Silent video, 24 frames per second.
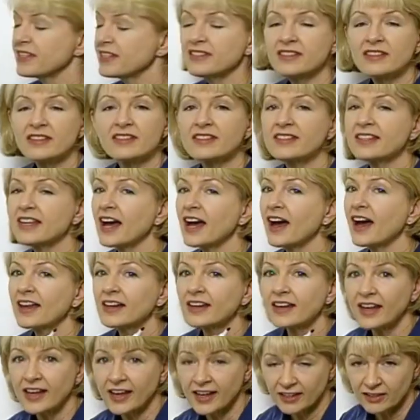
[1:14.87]
this is
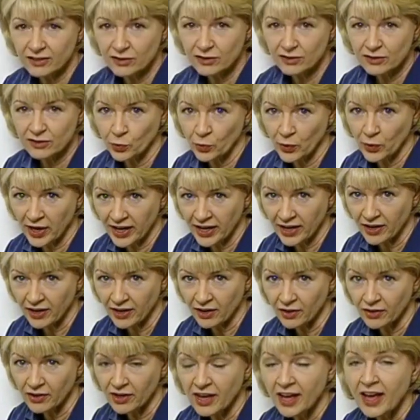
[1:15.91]
not x
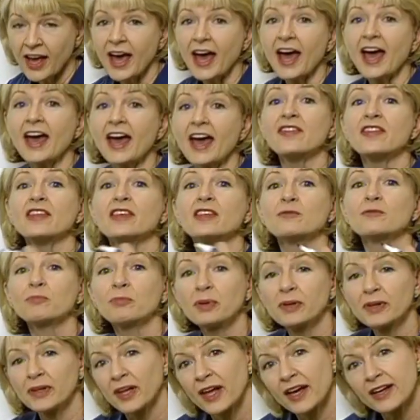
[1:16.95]
squared and then
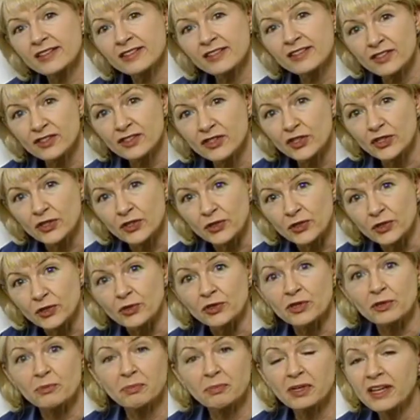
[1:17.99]
plus
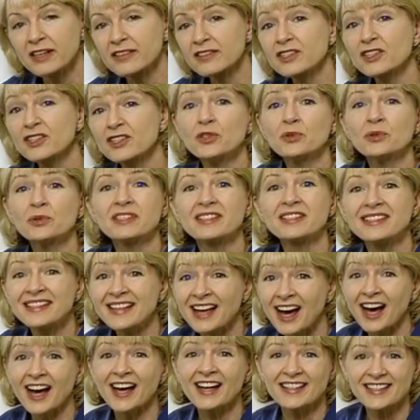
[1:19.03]
2. The plus 2 is
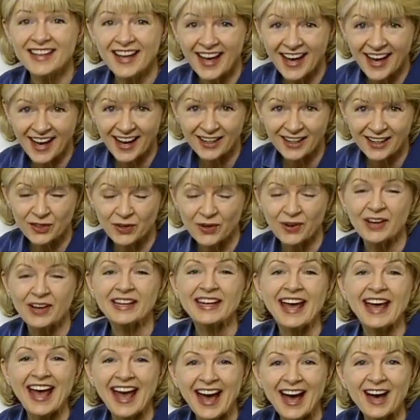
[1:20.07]
not tacked
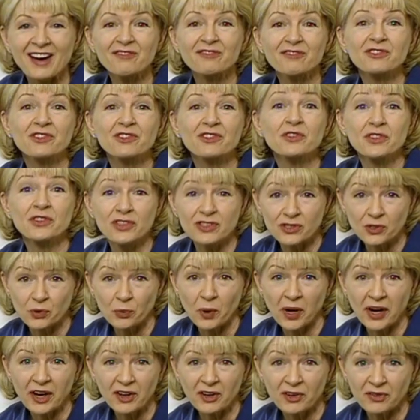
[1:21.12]
on after the
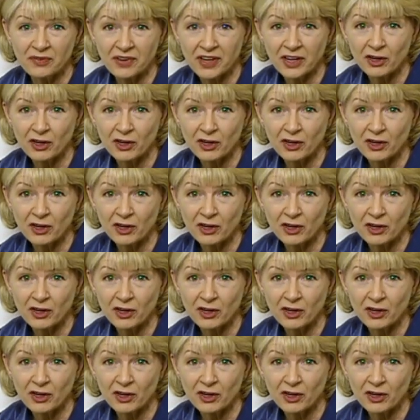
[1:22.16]
squared